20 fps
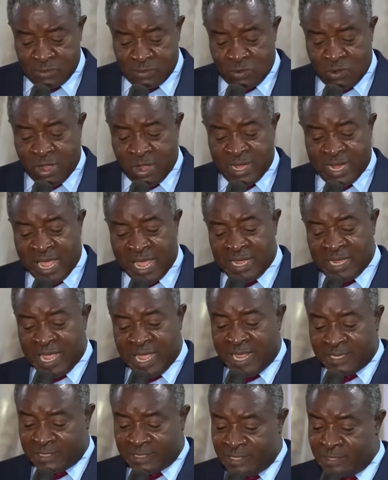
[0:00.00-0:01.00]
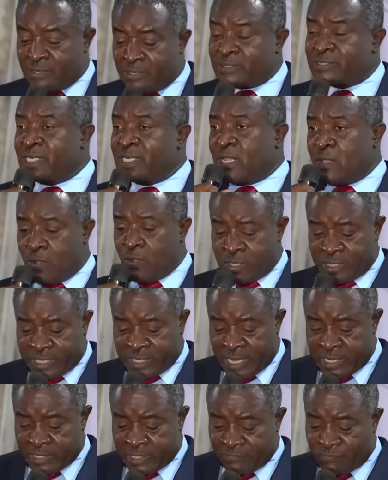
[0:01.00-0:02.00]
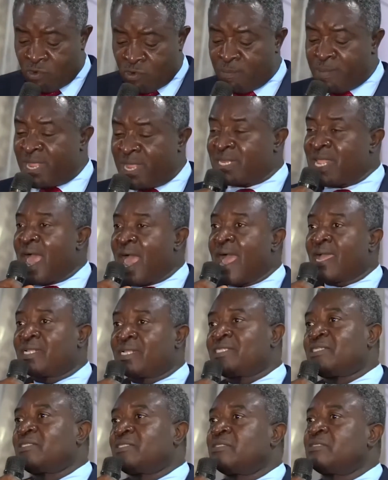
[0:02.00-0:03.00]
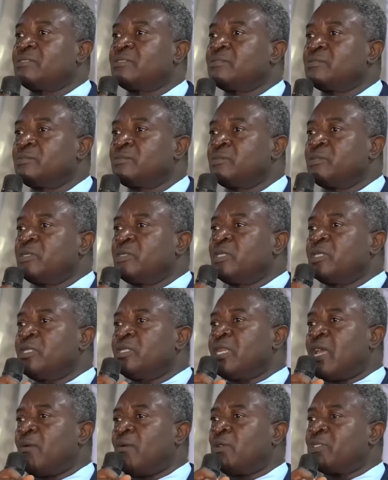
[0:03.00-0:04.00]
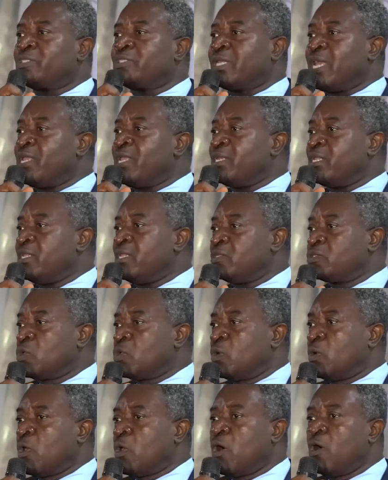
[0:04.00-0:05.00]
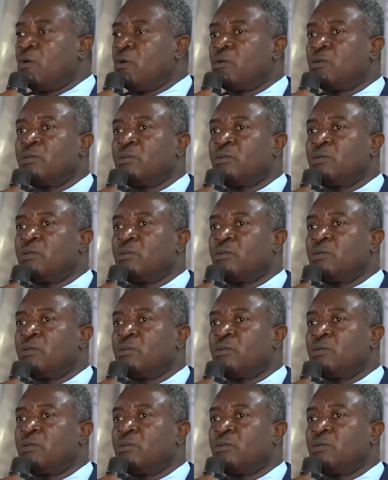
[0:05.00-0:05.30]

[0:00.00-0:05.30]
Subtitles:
Oil and Gas Industry Content Development Act that was signed into law